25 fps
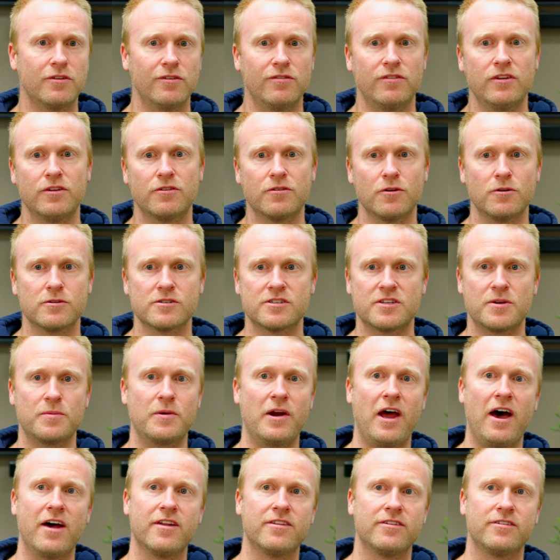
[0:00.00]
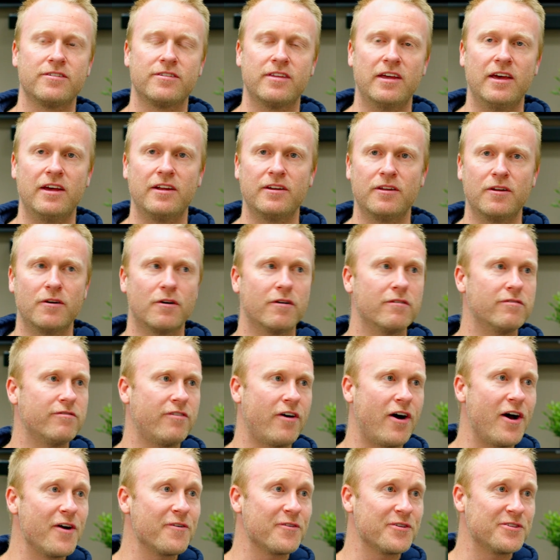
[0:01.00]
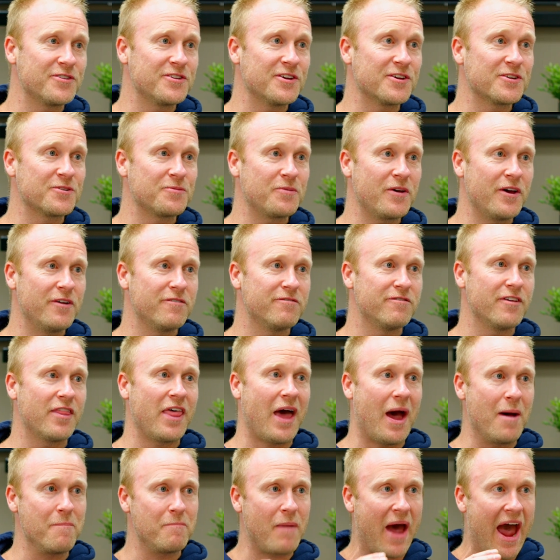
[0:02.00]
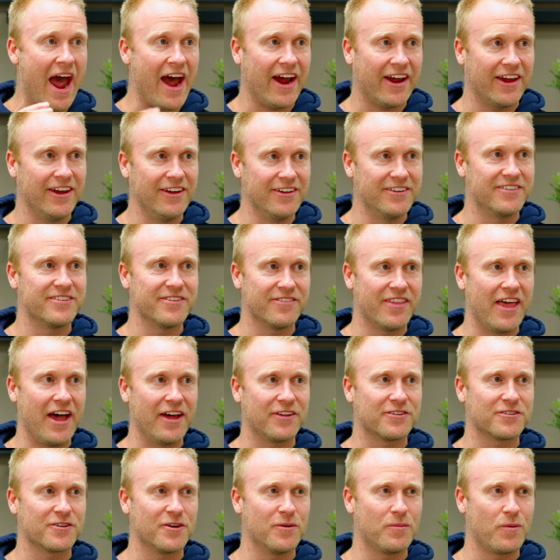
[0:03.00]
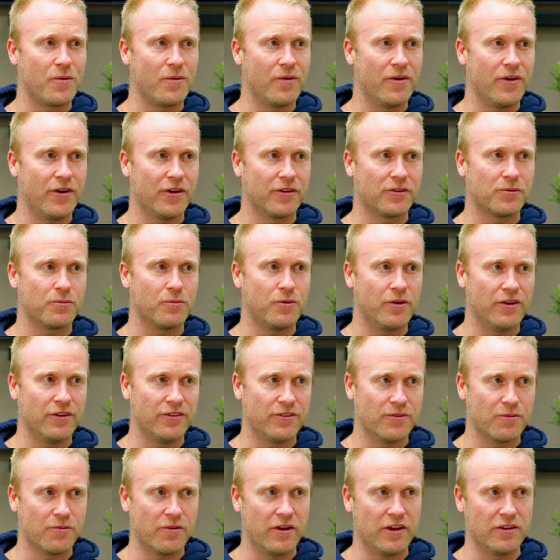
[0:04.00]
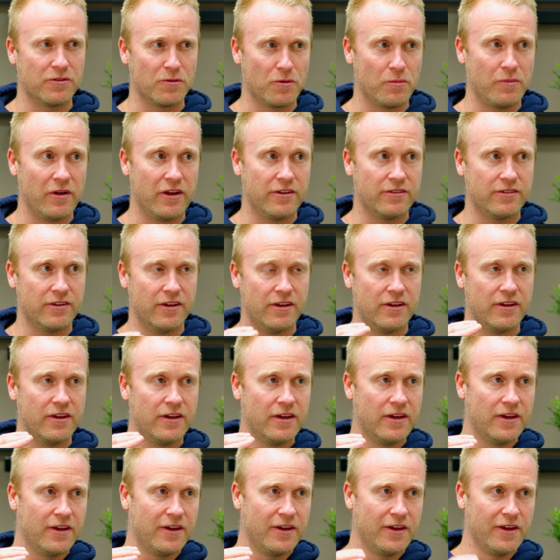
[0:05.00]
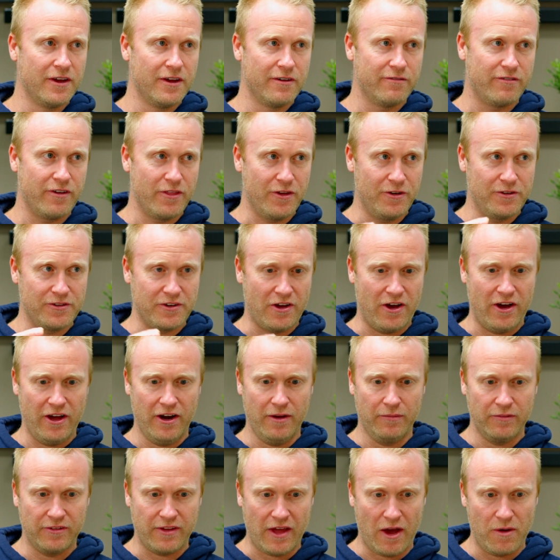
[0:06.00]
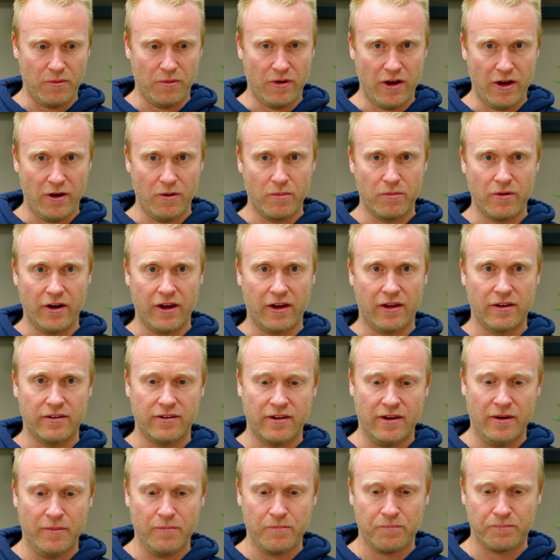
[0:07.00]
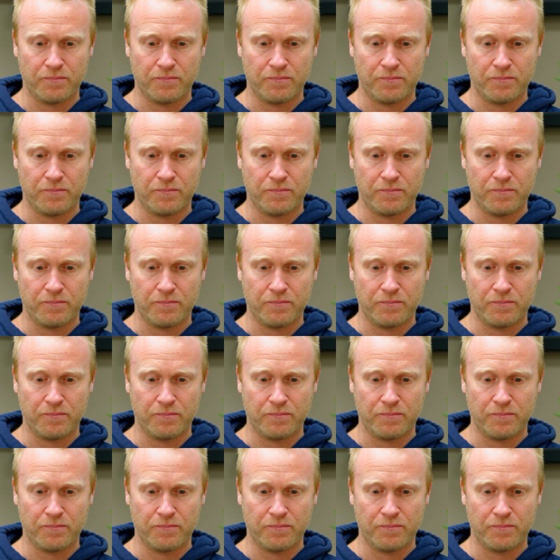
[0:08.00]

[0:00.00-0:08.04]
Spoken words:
if you talk to someone and understand, a 5 or 6 bed for that package of that scope of works, what is a reasonable budget for those items, that will help break it down.